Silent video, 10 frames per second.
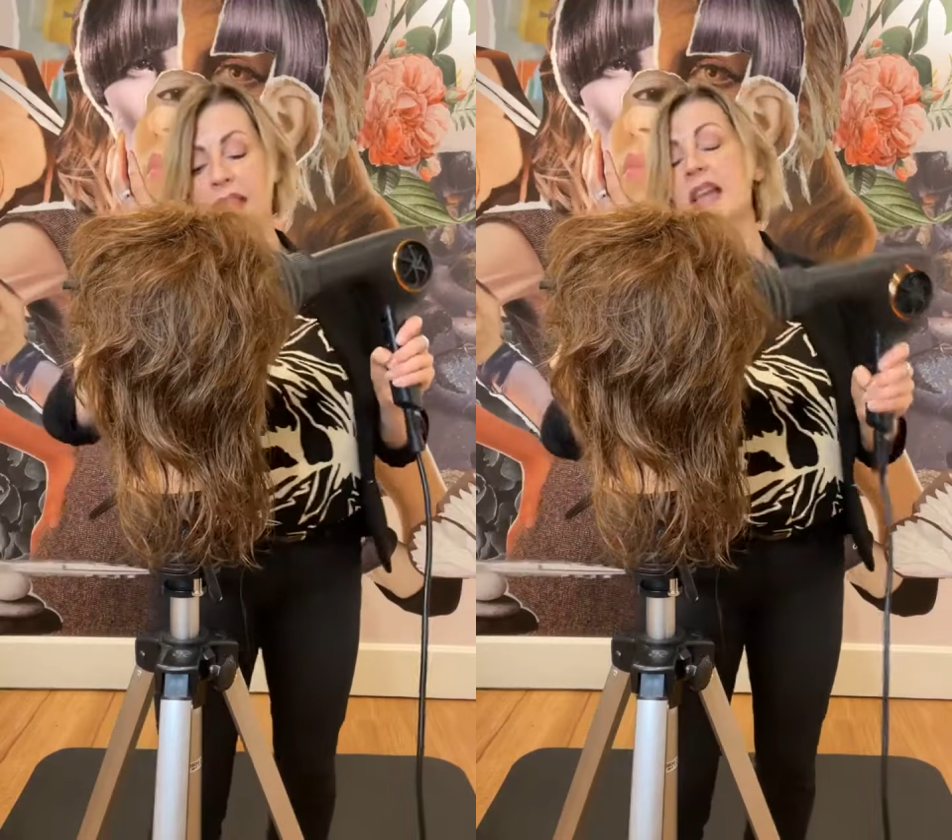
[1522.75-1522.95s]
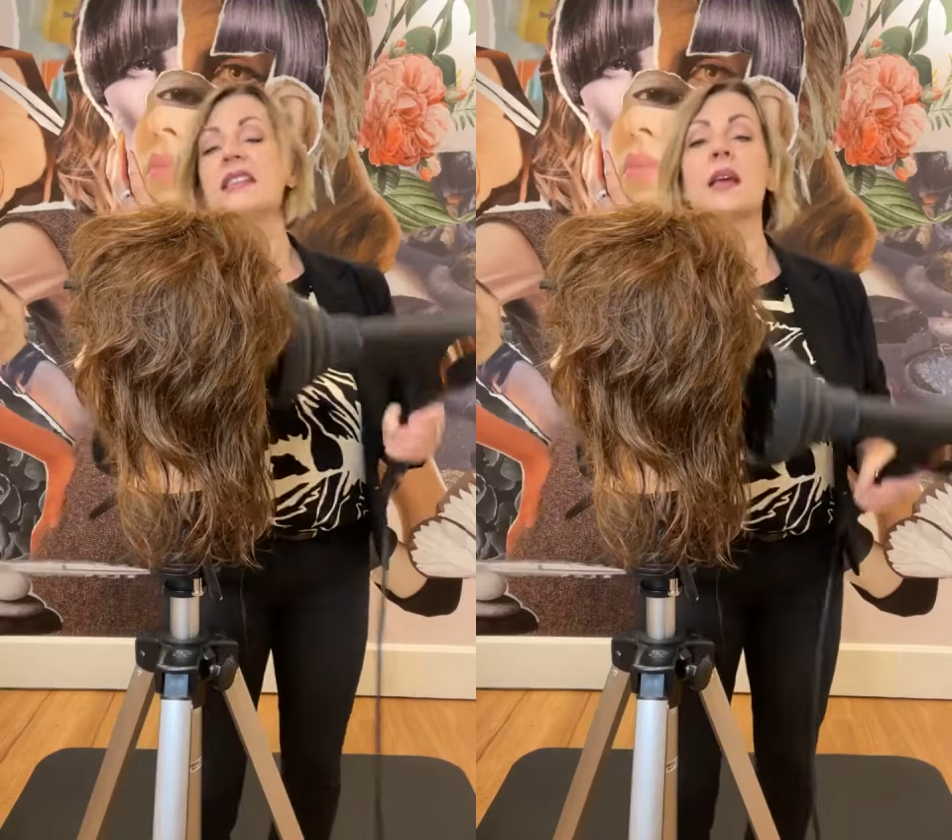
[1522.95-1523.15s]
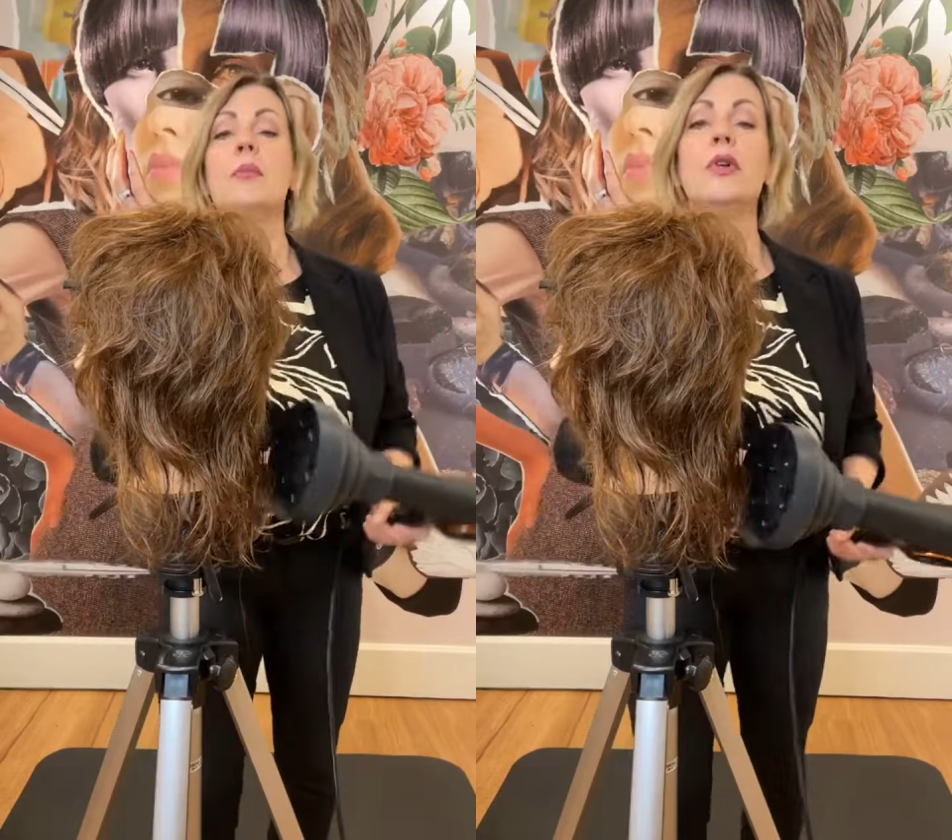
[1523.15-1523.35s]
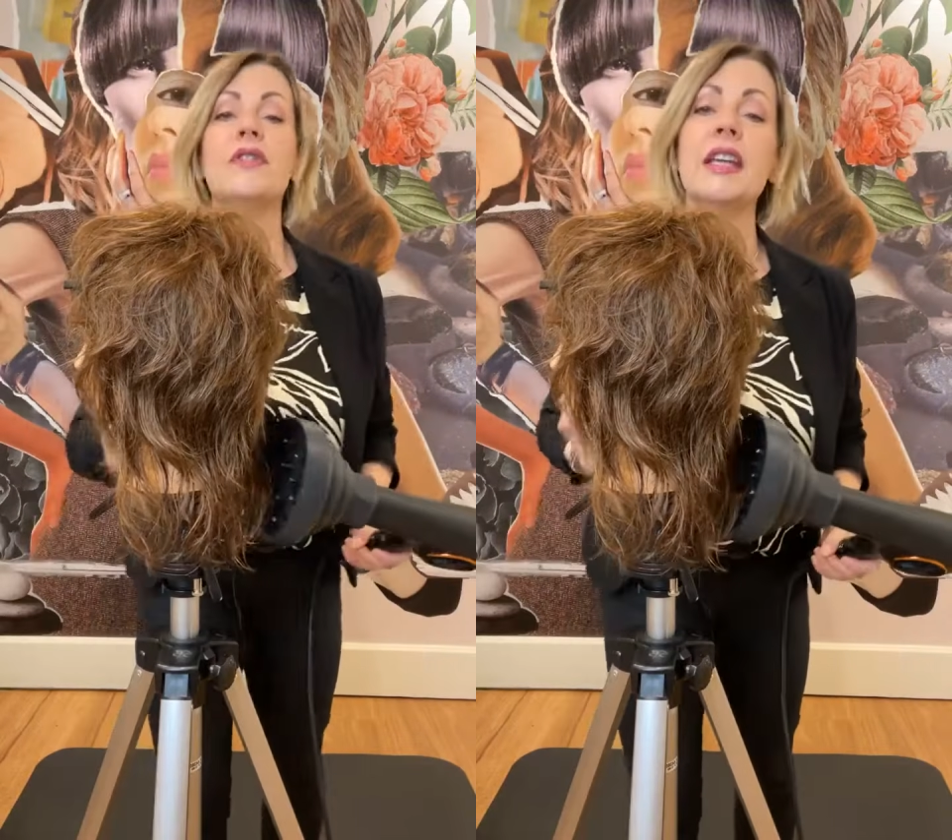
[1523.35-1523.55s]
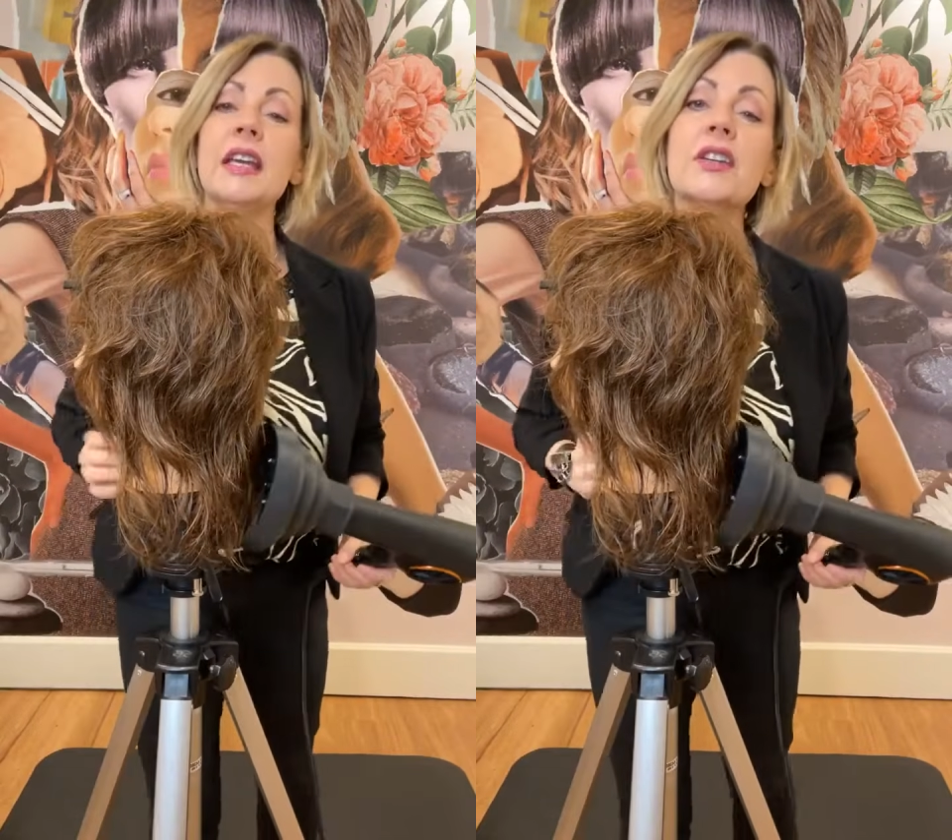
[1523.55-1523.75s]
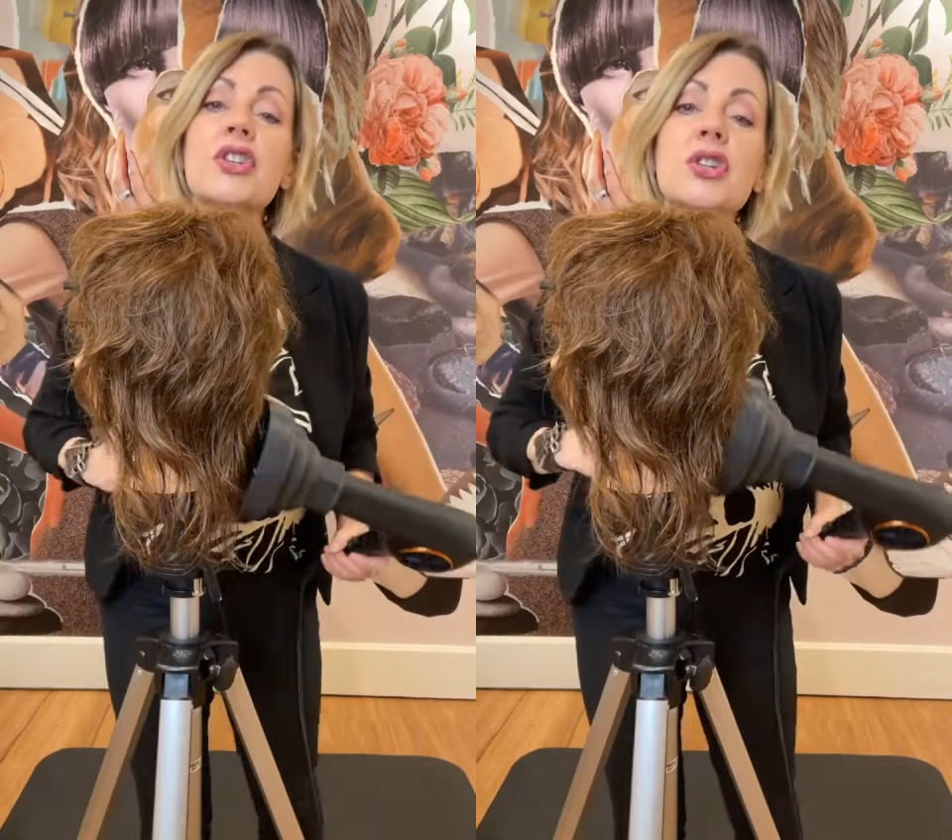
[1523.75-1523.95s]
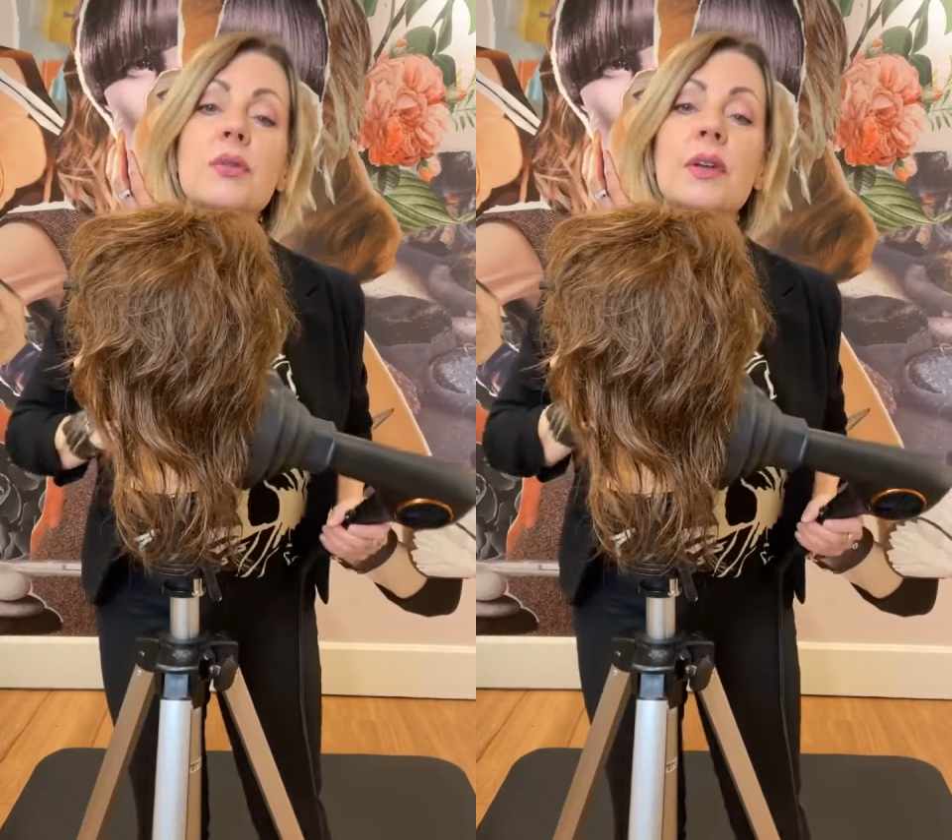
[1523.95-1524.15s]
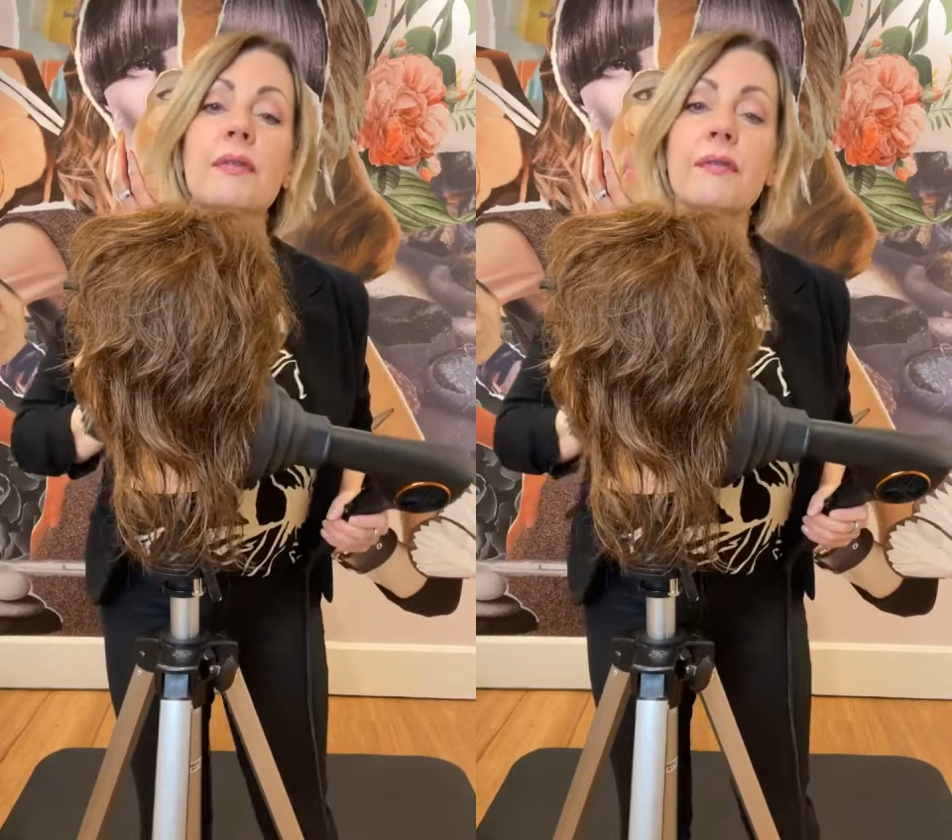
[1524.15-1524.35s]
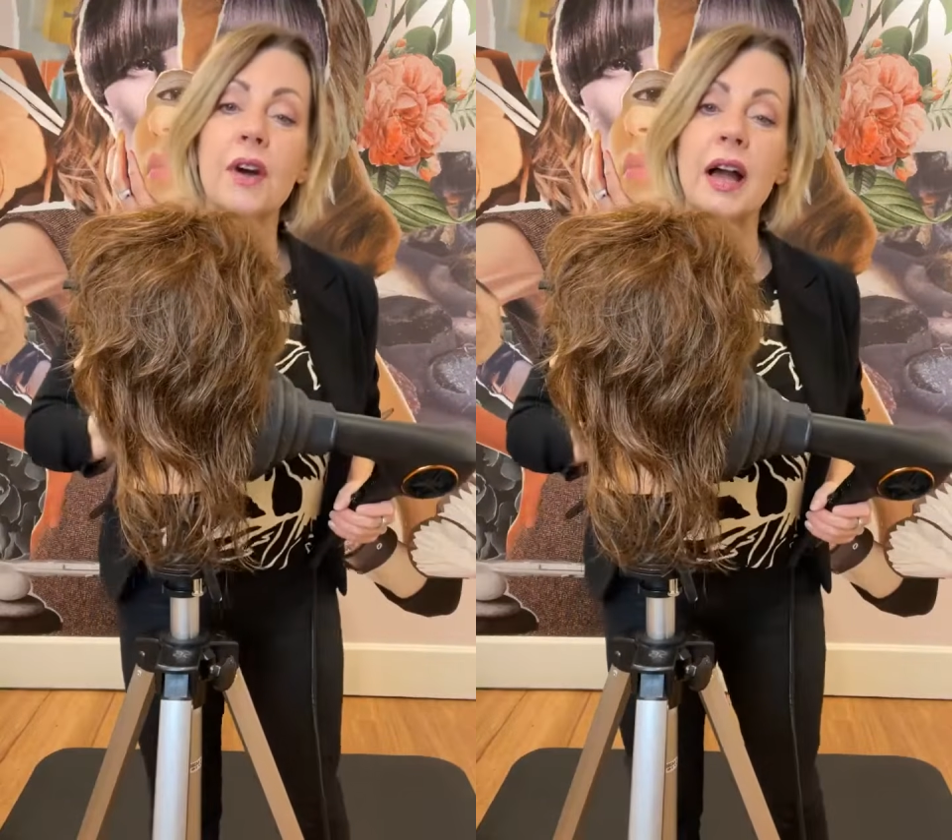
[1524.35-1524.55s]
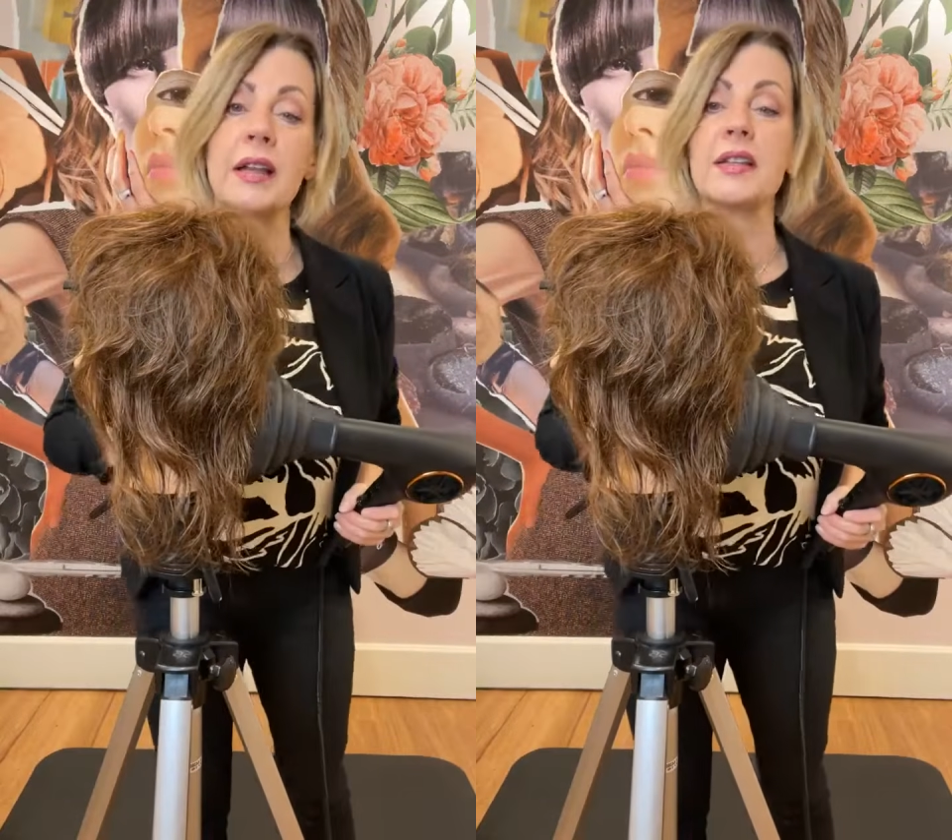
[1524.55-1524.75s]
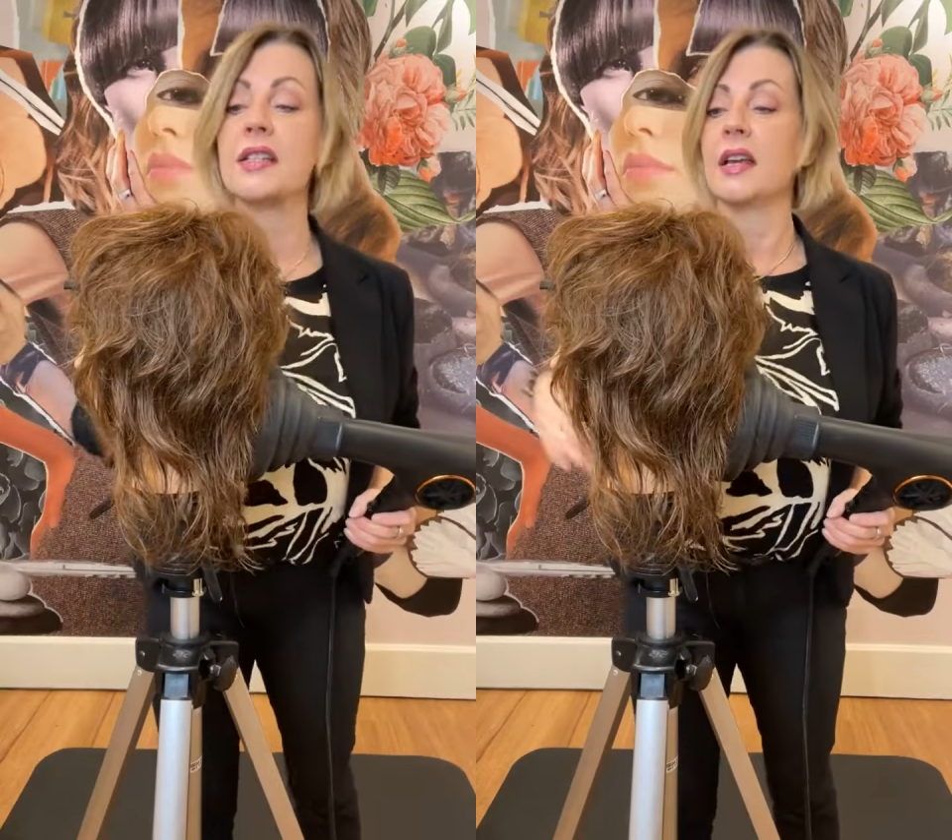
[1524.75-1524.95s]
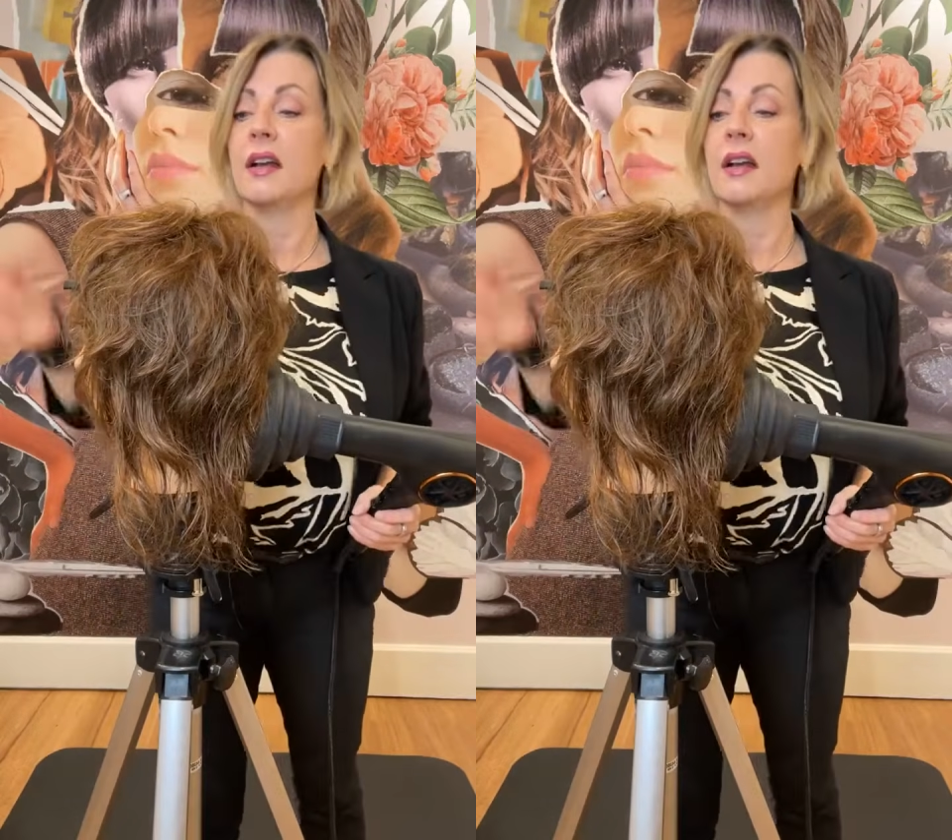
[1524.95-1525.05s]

Then as I moved into the front,